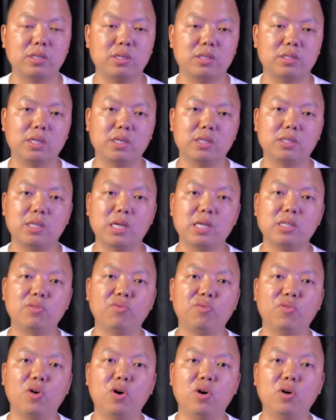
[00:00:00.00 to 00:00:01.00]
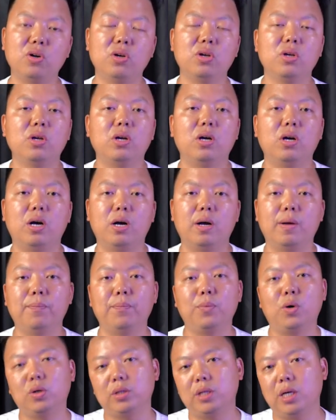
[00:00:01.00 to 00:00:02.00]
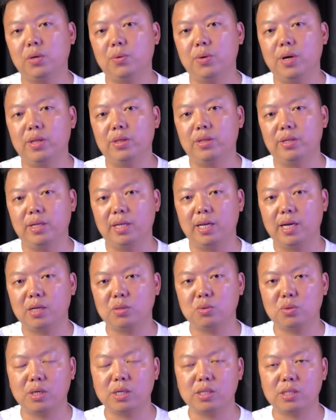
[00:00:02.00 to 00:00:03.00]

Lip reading: successful all-terrain electric